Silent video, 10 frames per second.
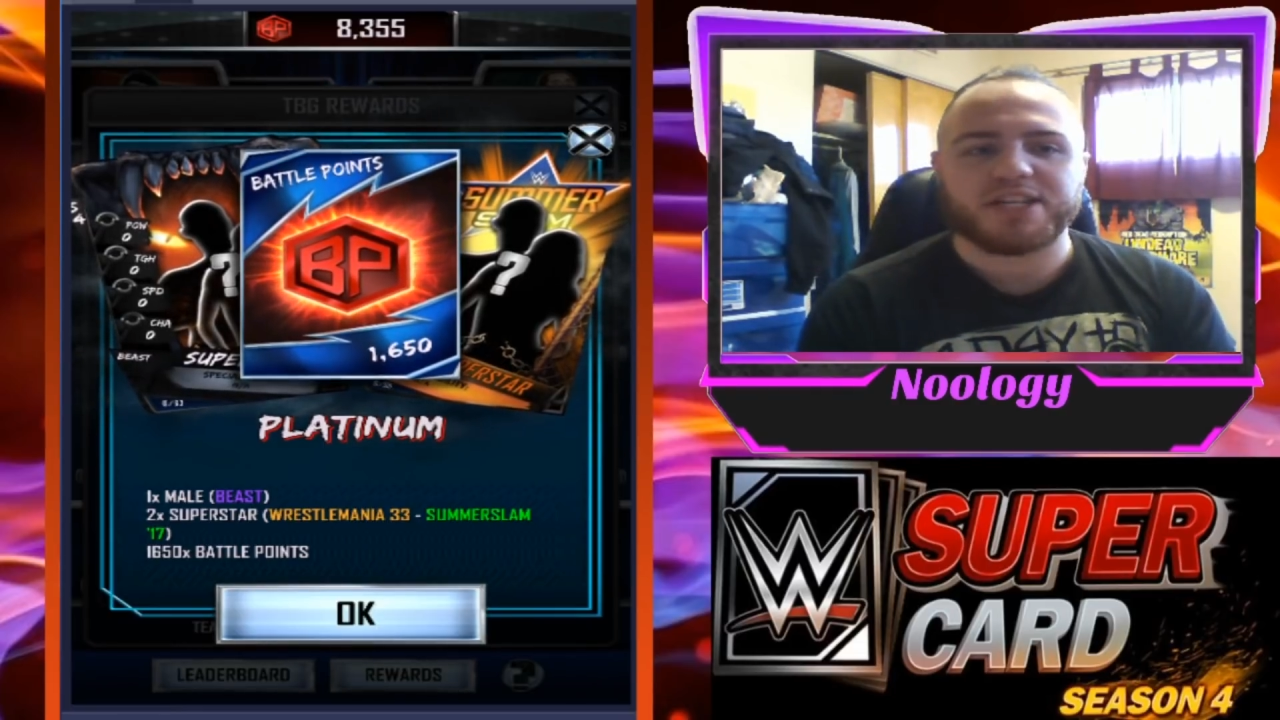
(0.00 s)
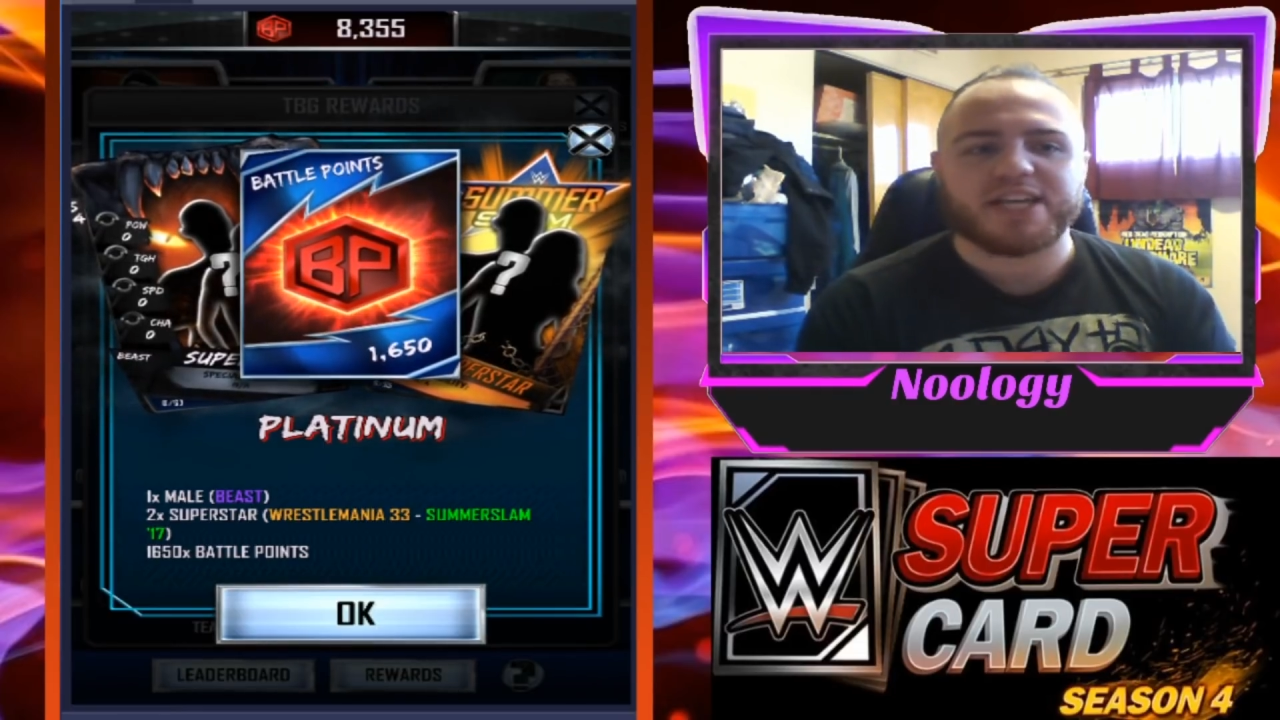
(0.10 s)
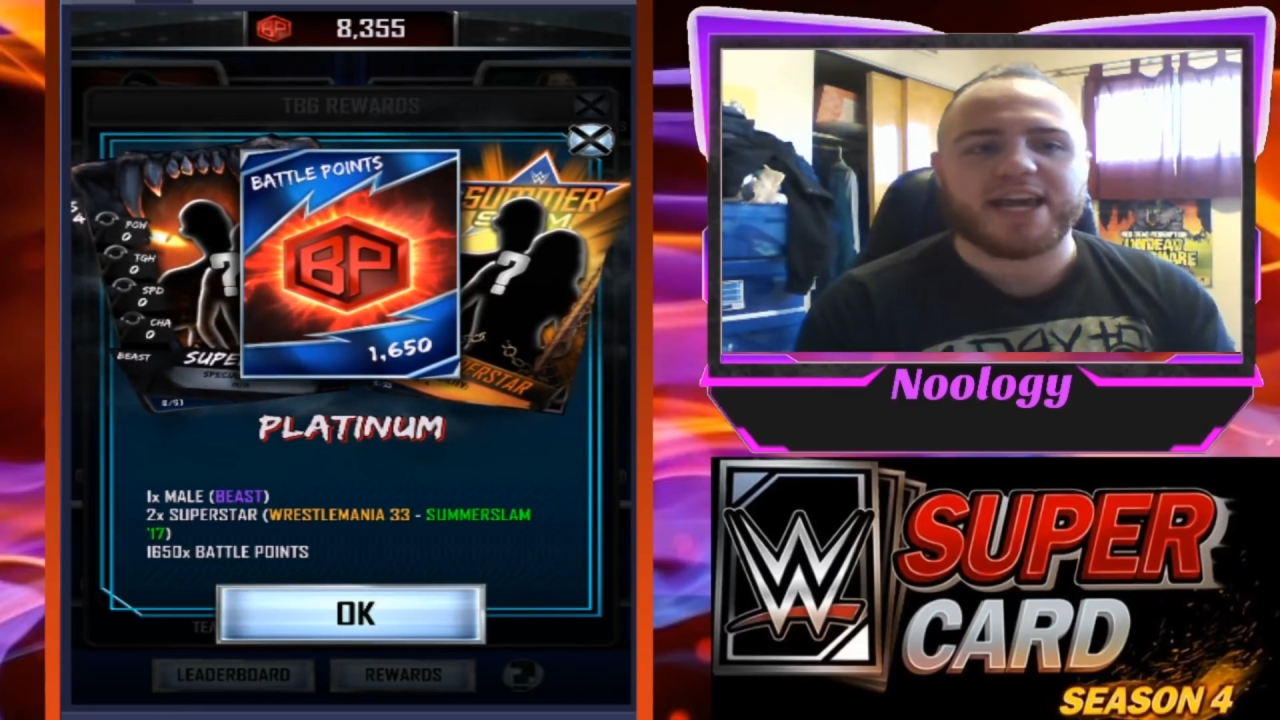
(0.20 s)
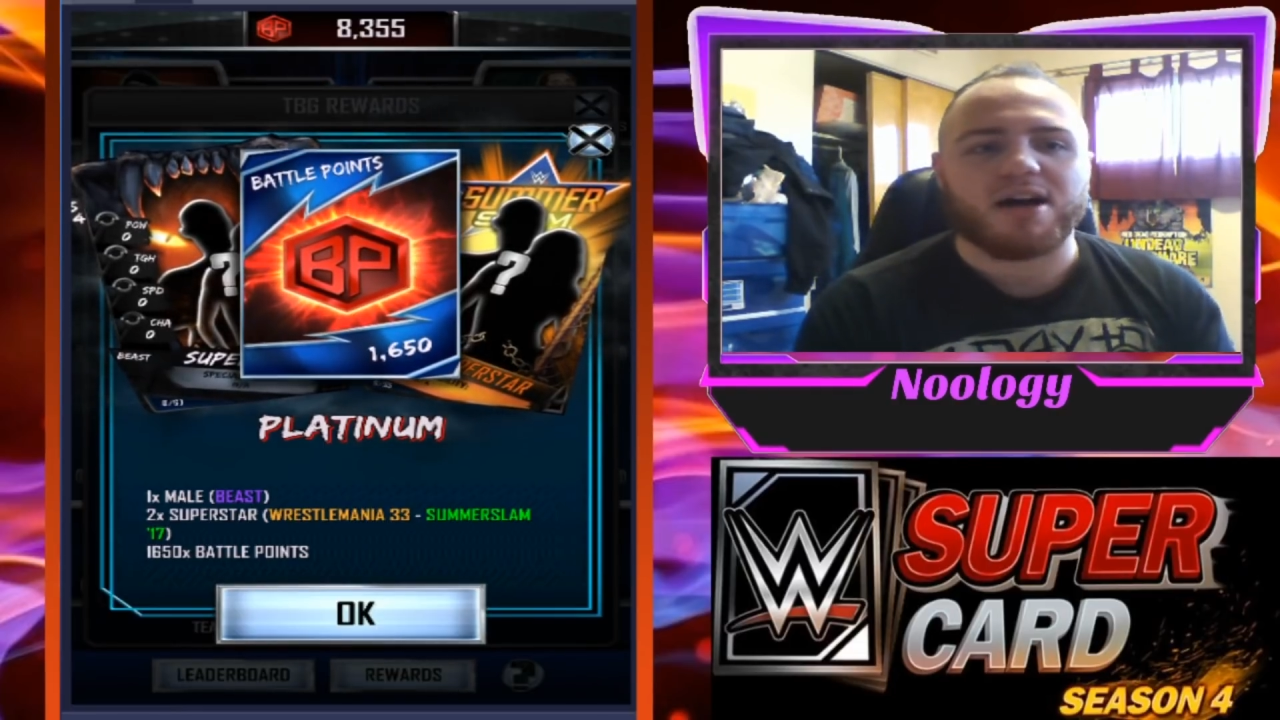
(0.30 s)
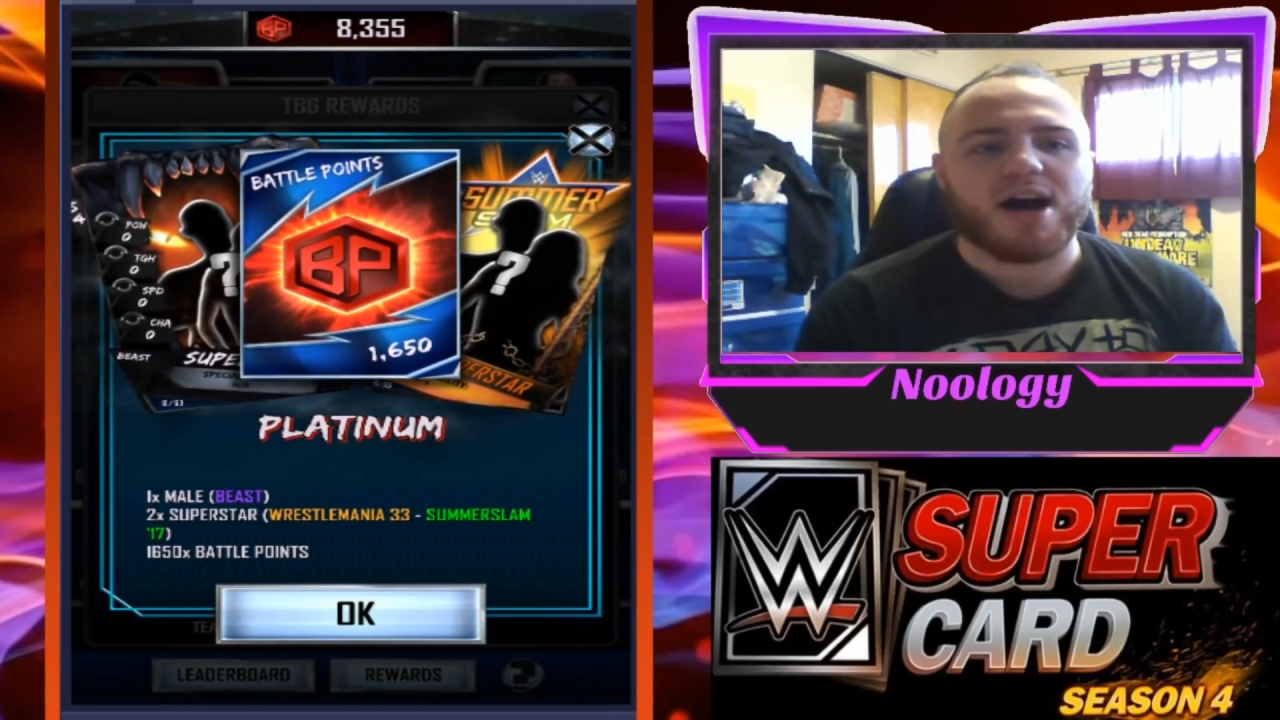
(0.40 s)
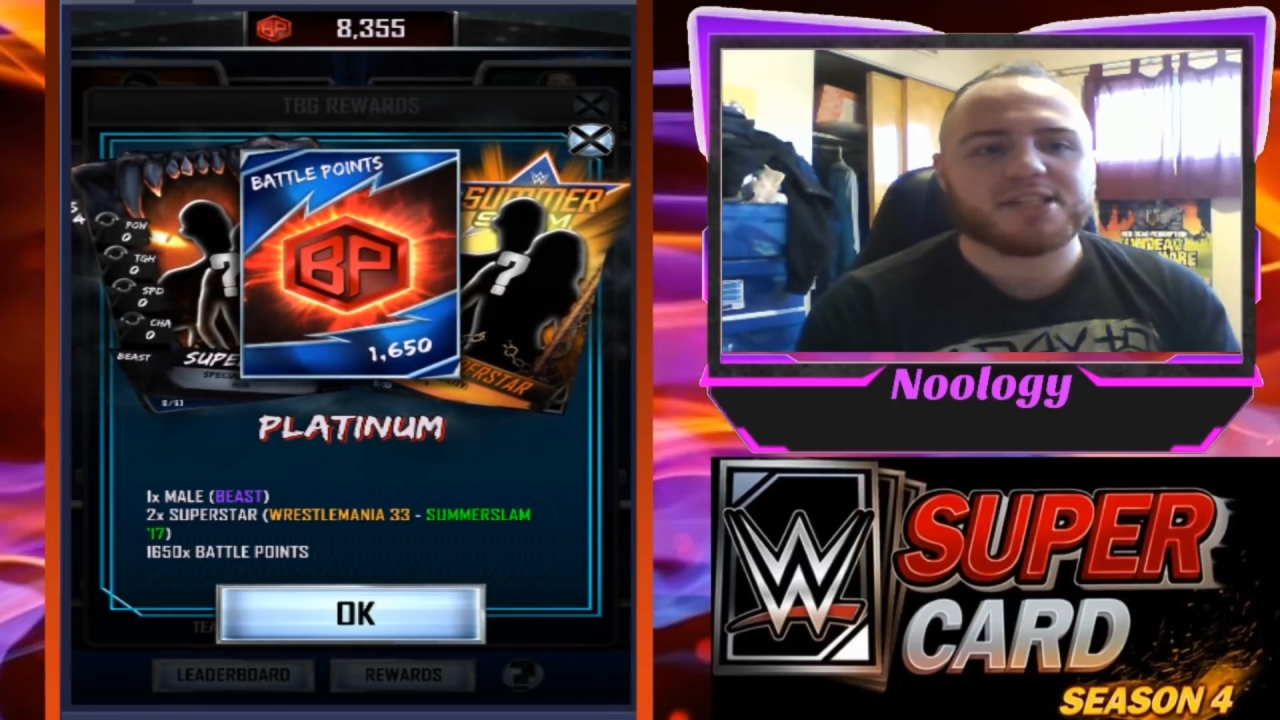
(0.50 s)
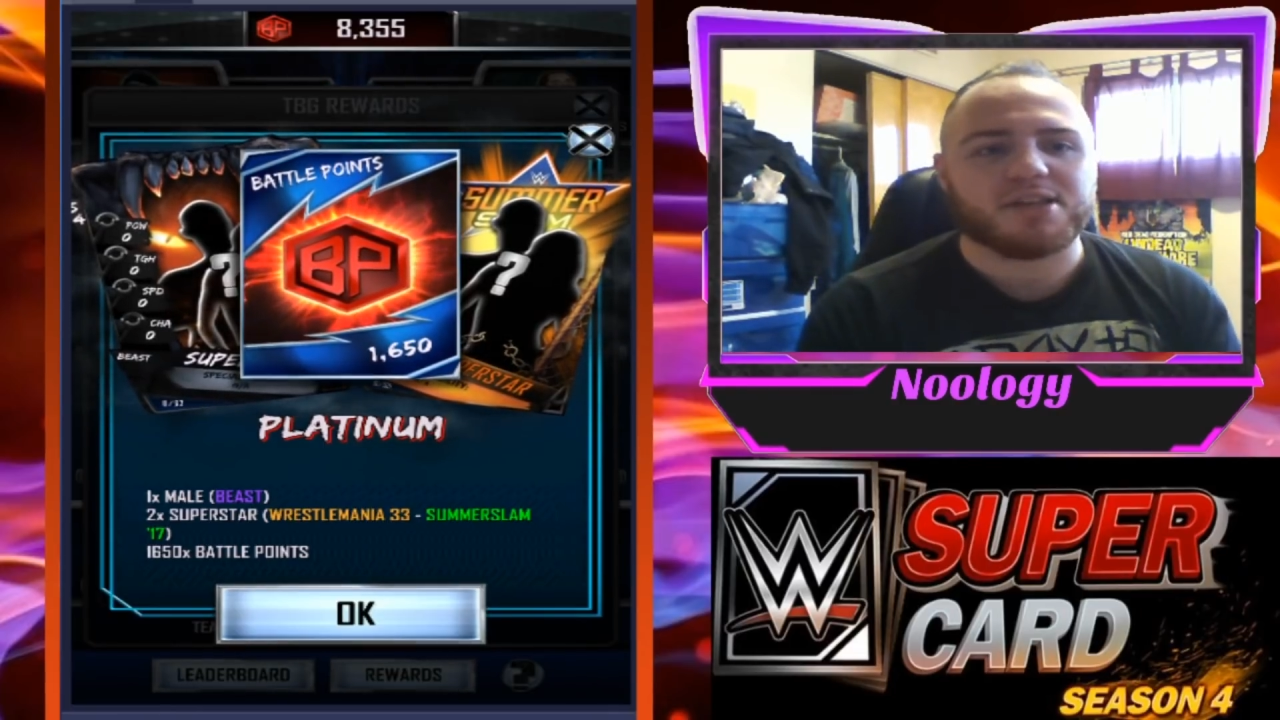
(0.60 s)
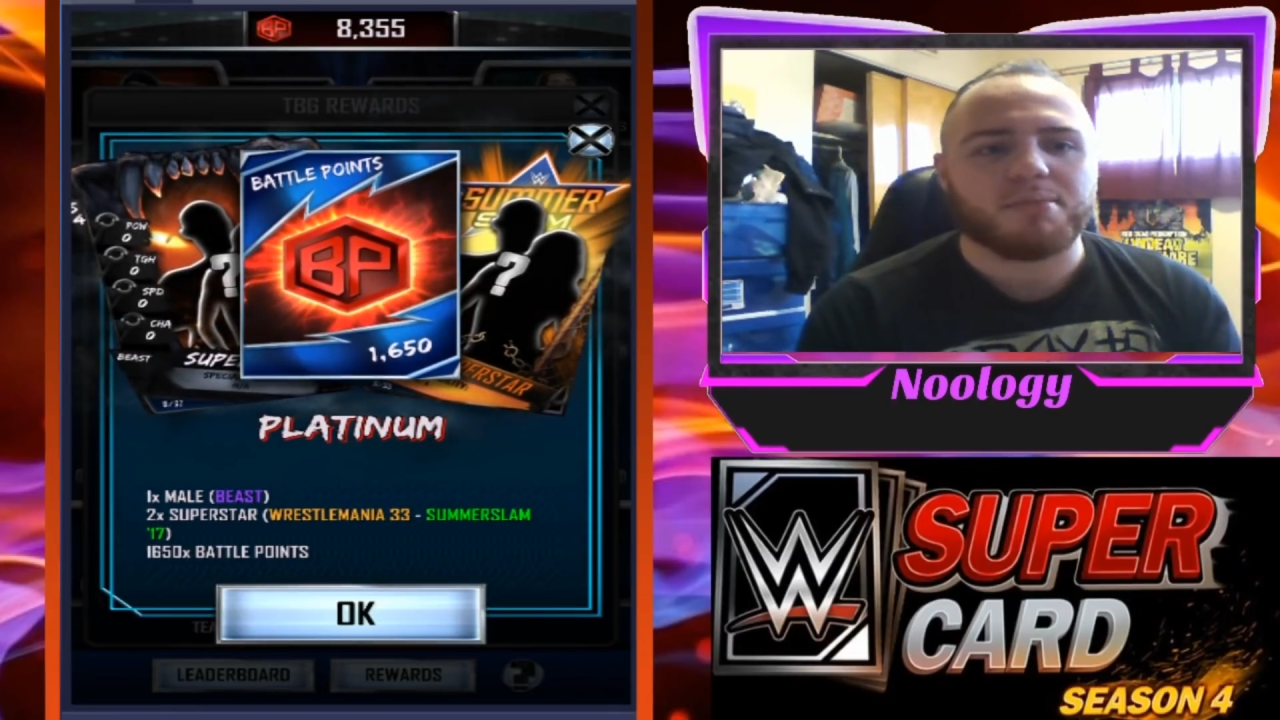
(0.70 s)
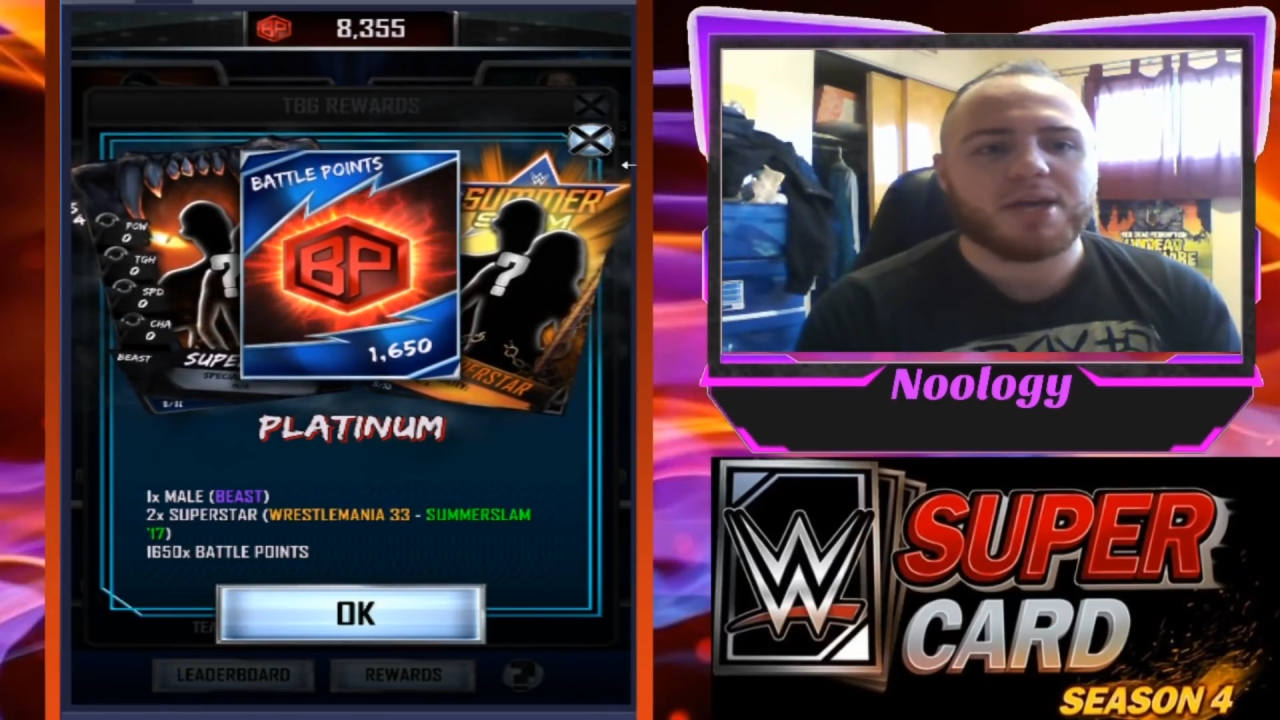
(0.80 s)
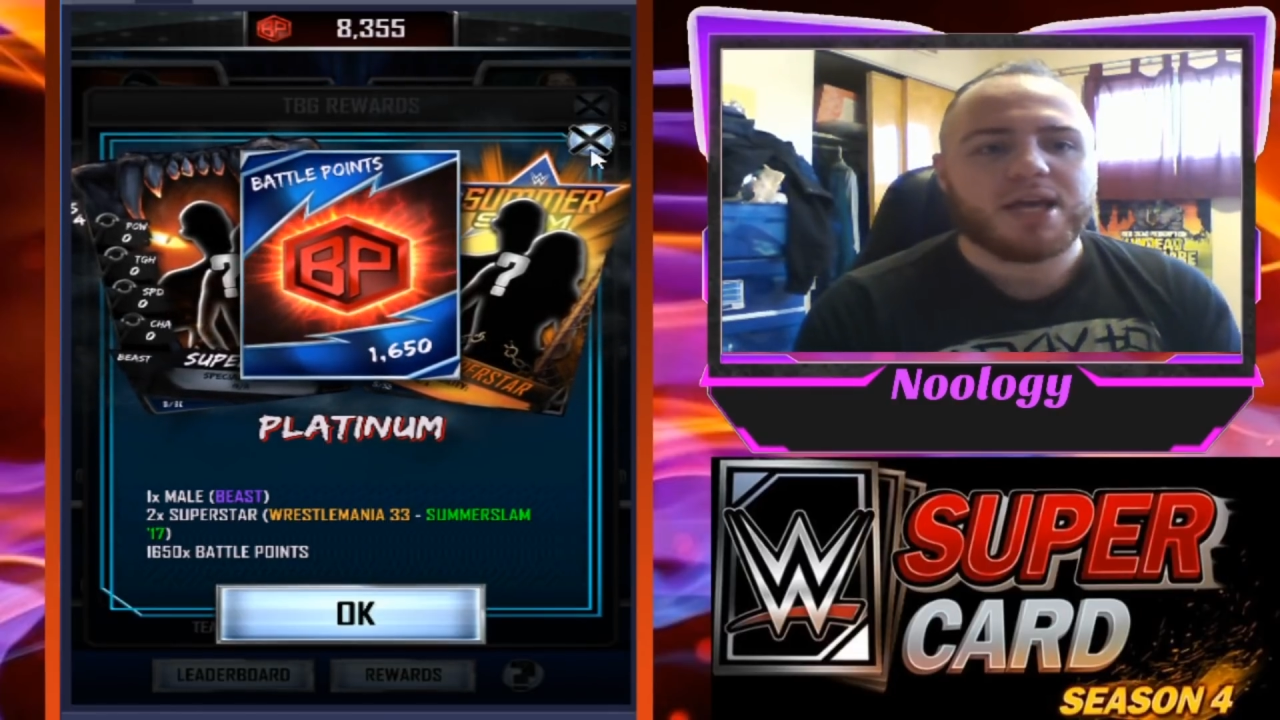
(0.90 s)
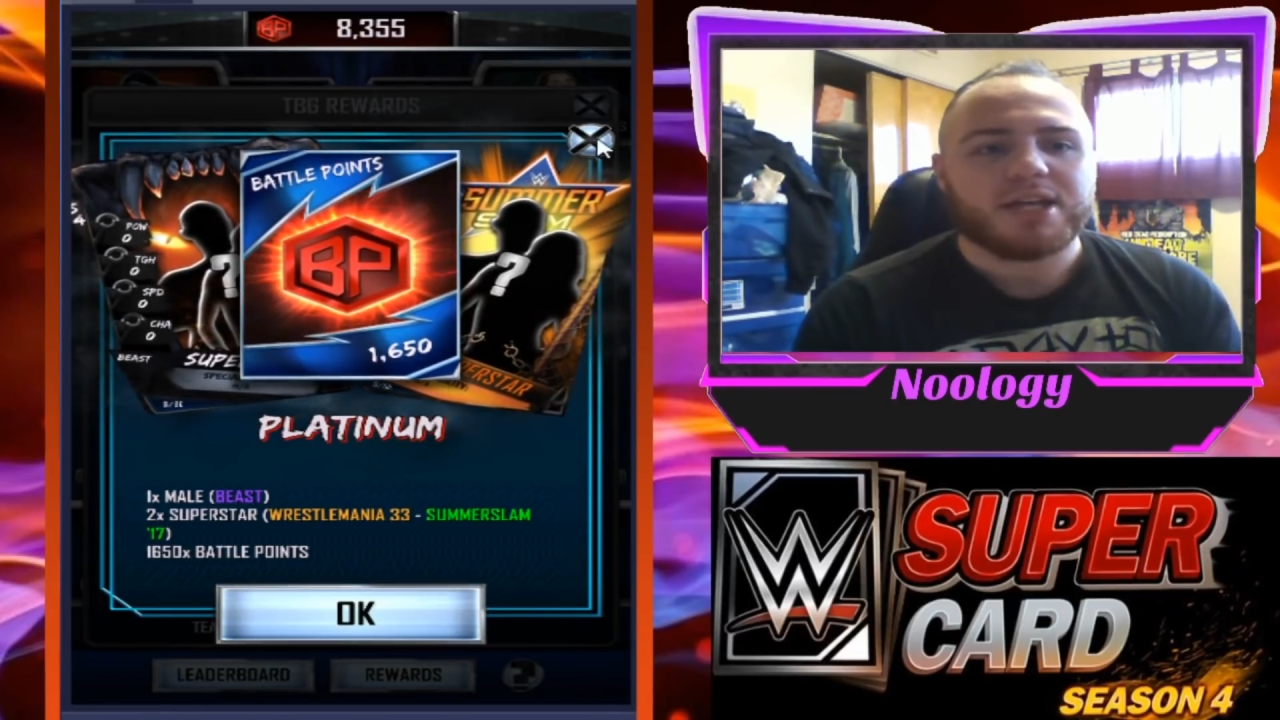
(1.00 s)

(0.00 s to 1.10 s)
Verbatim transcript: dang awesome.